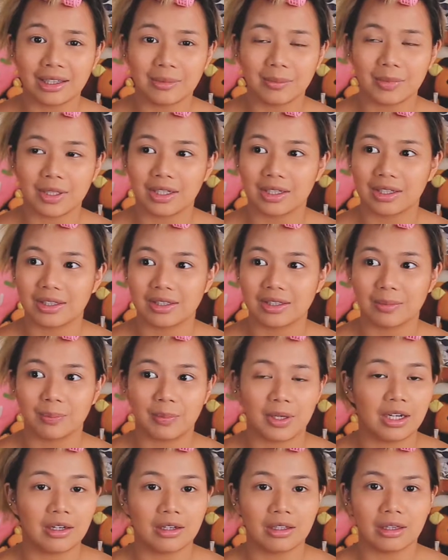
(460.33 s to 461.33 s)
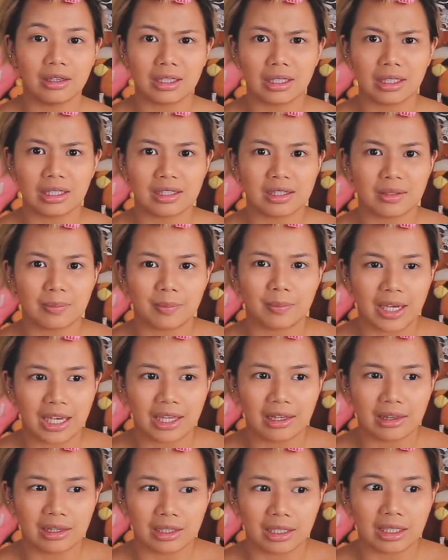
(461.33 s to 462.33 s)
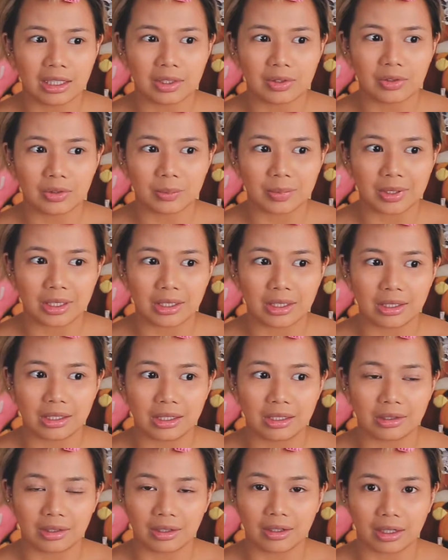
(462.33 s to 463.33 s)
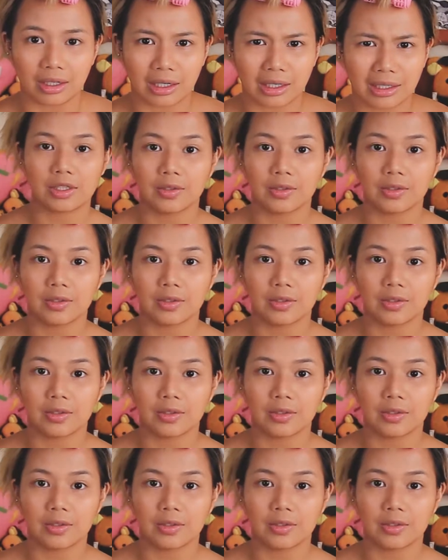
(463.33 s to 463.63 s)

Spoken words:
because apparently it's a bad thing to be dark.